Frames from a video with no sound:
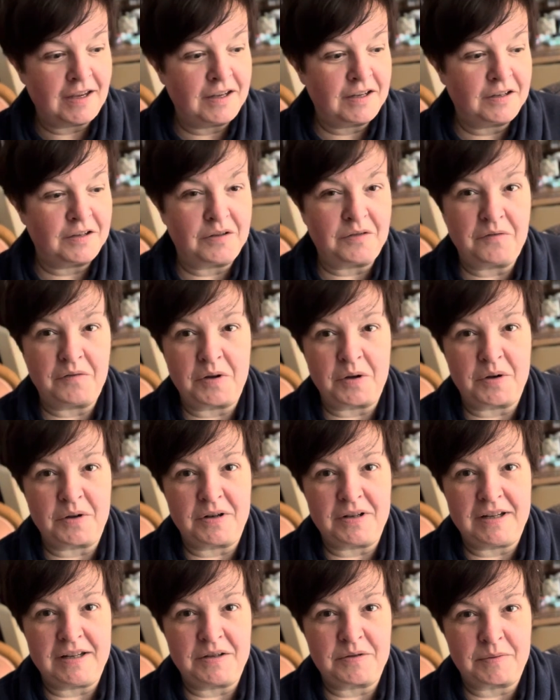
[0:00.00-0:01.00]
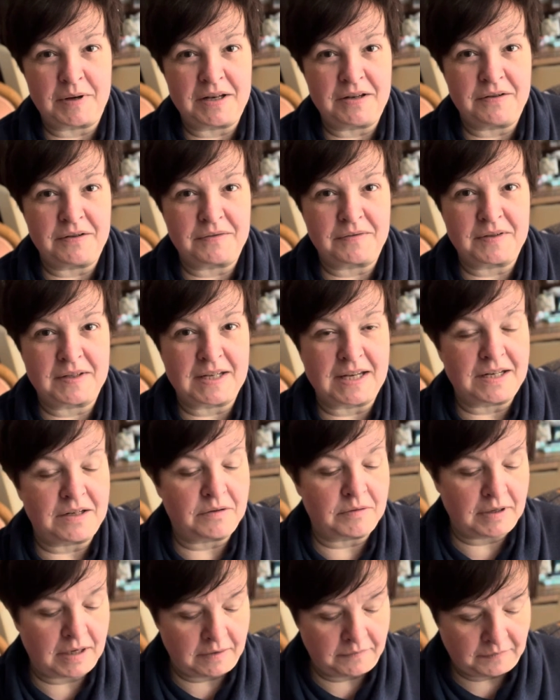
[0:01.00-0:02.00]
in the early 20th
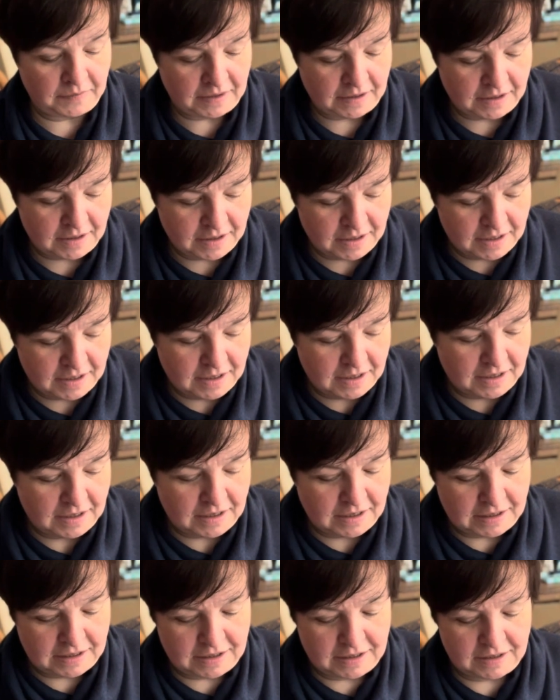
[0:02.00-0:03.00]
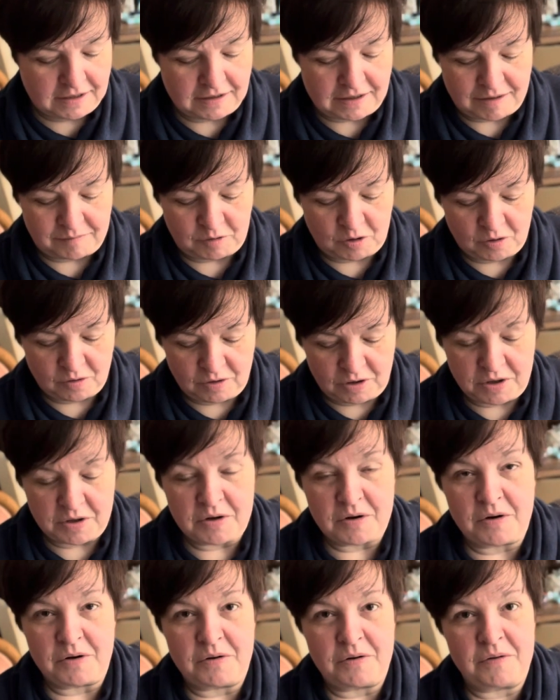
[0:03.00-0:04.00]
century. And I'm sure you
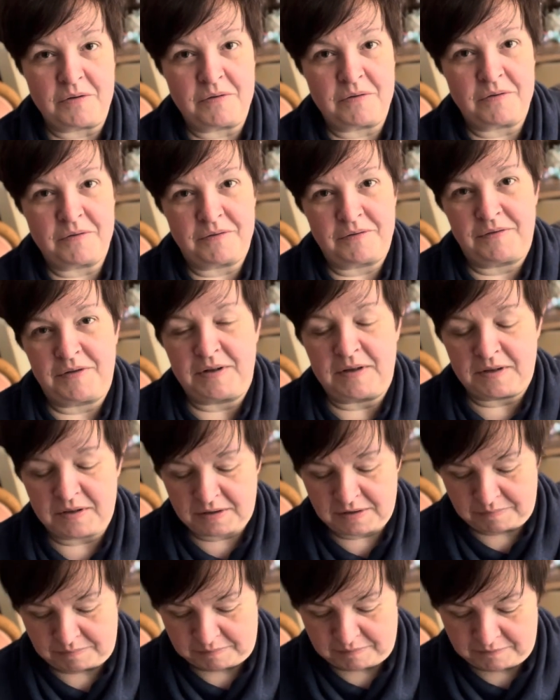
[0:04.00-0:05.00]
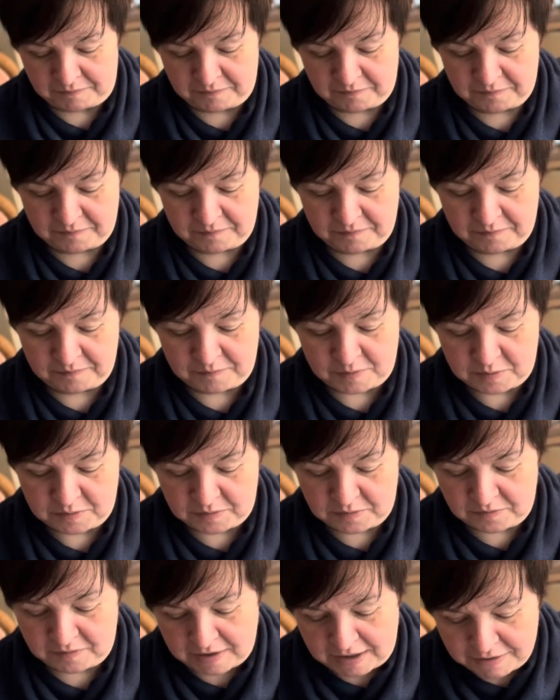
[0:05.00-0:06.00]
know his
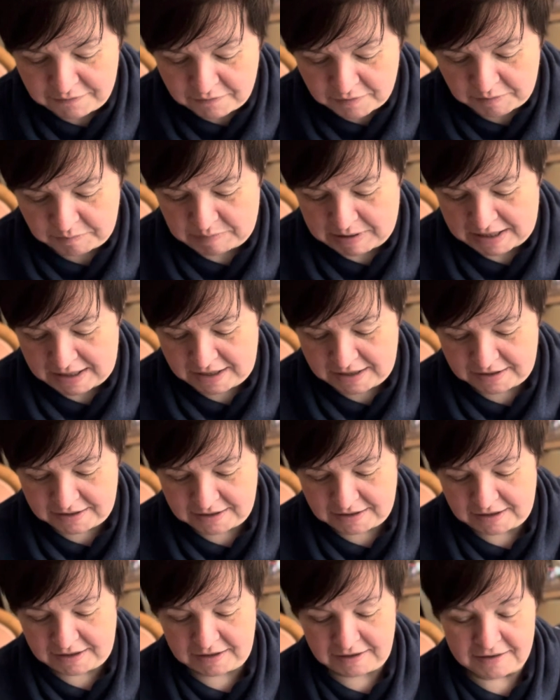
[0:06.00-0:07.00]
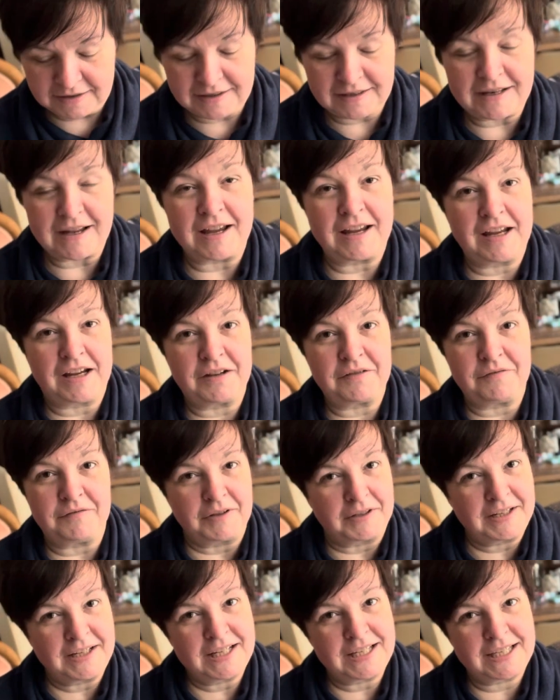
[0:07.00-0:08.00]
most favorite paintings like The
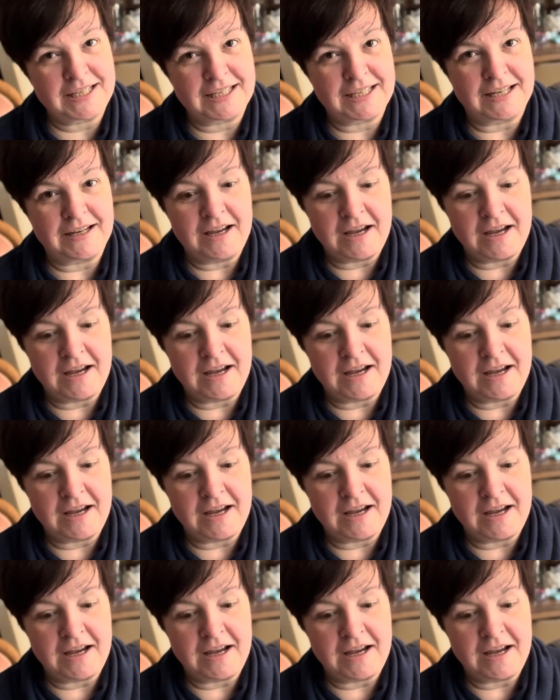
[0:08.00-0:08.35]
Kiss,